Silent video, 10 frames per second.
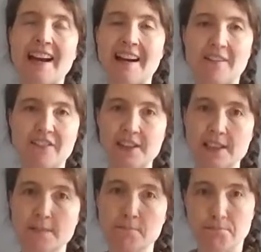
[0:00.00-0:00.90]
and have
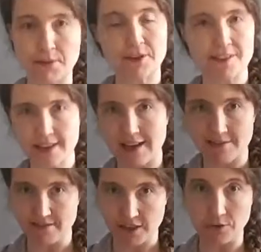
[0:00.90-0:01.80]
this bird's
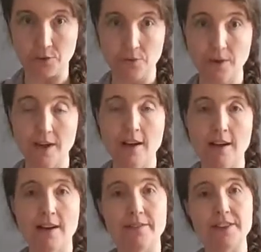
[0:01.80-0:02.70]
eye view
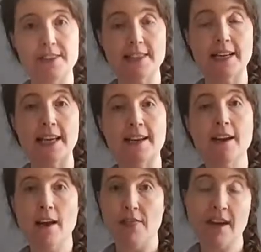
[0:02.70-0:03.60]
of the city
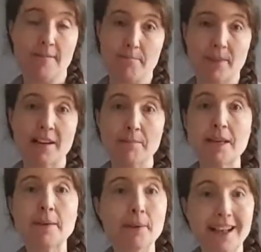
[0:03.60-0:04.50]
that
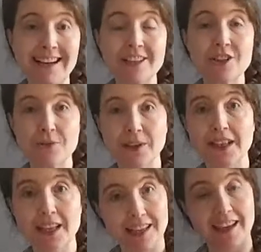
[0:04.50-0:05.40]
people
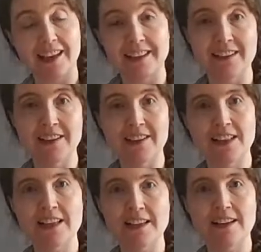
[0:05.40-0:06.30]
actually in
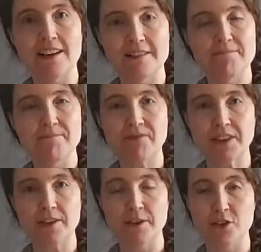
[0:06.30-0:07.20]
the, in
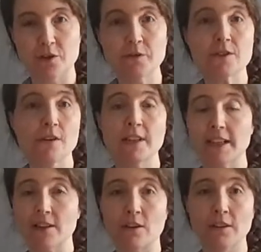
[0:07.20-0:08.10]
Joseon
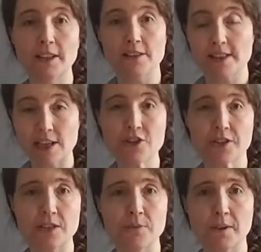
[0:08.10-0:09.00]
in earlier
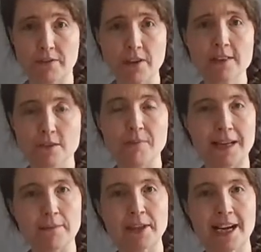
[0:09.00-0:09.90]
centuries would have also
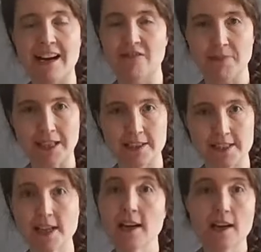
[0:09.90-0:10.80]
been able to have,
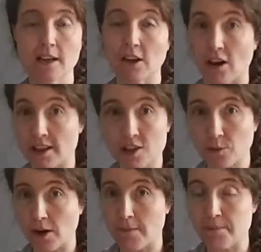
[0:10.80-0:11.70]
because guards
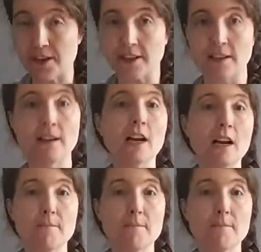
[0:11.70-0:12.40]
were up there.